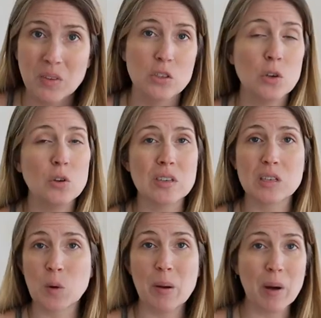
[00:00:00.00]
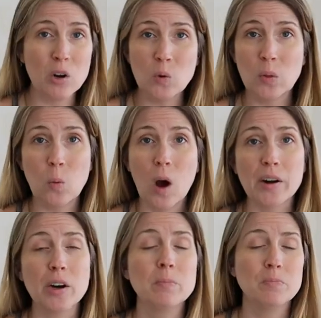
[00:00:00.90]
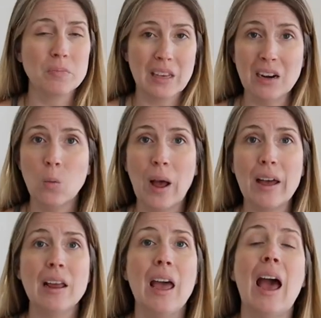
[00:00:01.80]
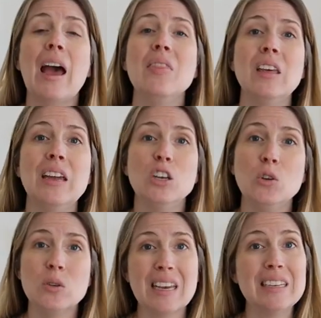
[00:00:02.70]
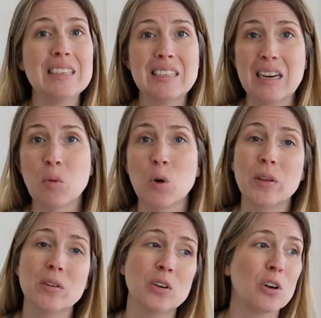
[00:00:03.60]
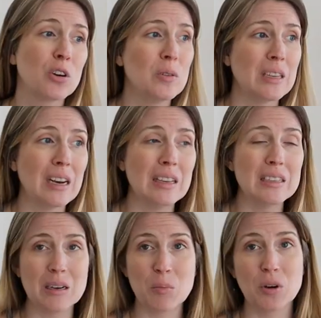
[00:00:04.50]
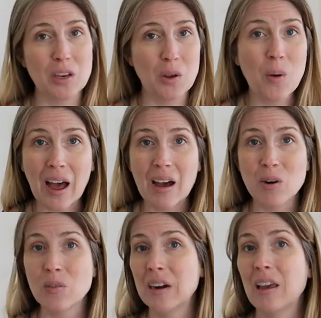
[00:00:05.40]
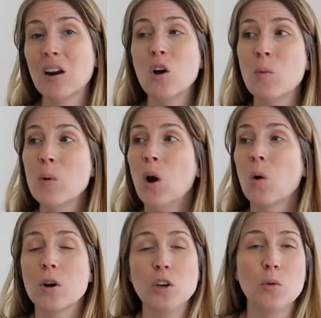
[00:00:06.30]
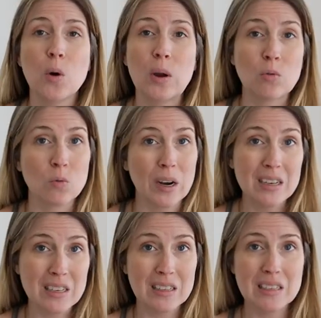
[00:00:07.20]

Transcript: So use a spray bottle with water get it wet, and then use a steamer. Whether you're using a steamer that you have already at home or you go and rent the